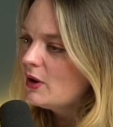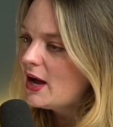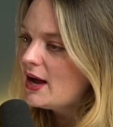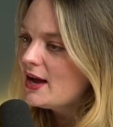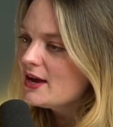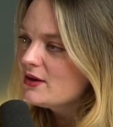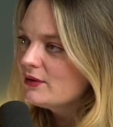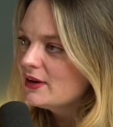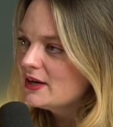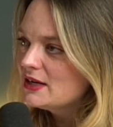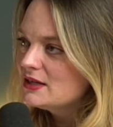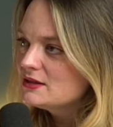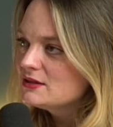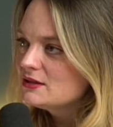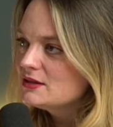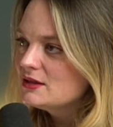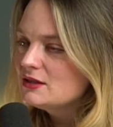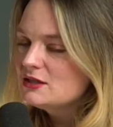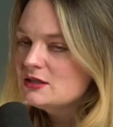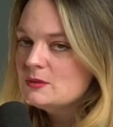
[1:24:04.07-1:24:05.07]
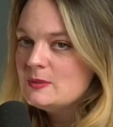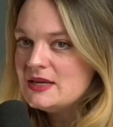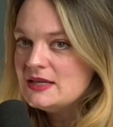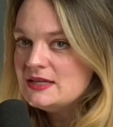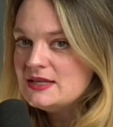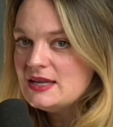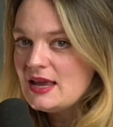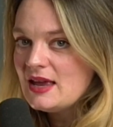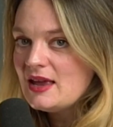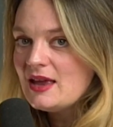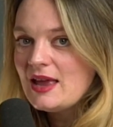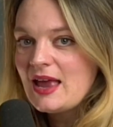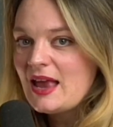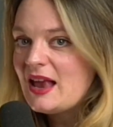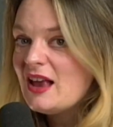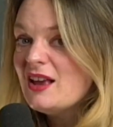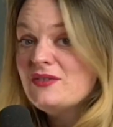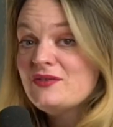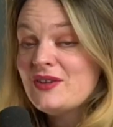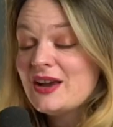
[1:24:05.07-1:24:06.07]
I find to be
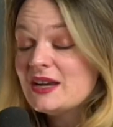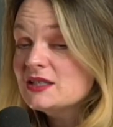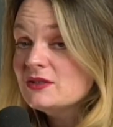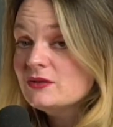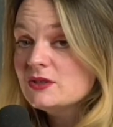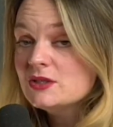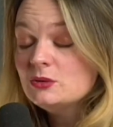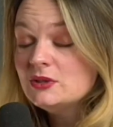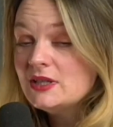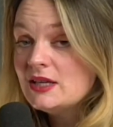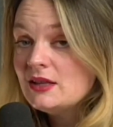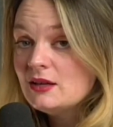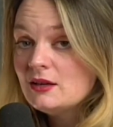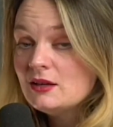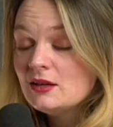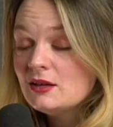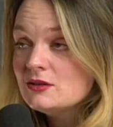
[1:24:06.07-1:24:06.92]
effective at all either,